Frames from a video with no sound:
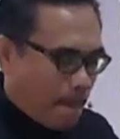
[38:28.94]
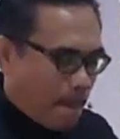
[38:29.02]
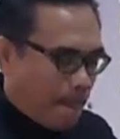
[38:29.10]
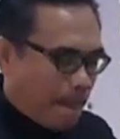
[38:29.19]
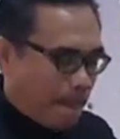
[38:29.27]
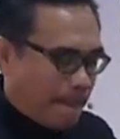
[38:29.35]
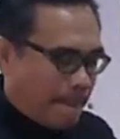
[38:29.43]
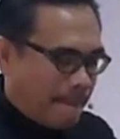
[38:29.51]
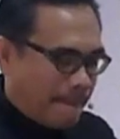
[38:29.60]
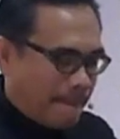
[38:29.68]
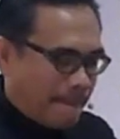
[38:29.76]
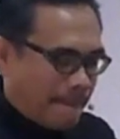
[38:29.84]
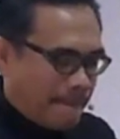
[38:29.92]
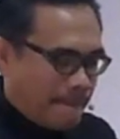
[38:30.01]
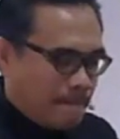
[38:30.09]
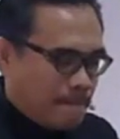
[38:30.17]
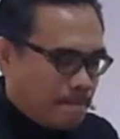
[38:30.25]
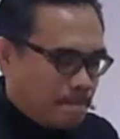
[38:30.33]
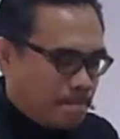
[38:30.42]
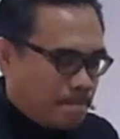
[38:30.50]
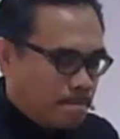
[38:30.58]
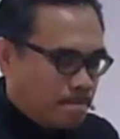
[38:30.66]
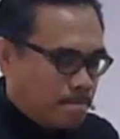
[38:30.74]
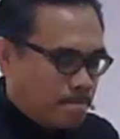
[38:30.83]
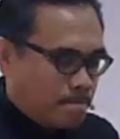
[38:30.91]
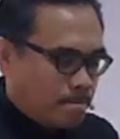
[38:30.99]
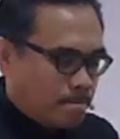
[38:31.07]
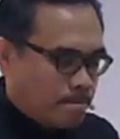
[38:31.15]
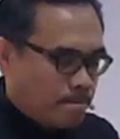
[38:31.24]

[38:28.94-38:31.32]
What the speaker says: (no one is talking)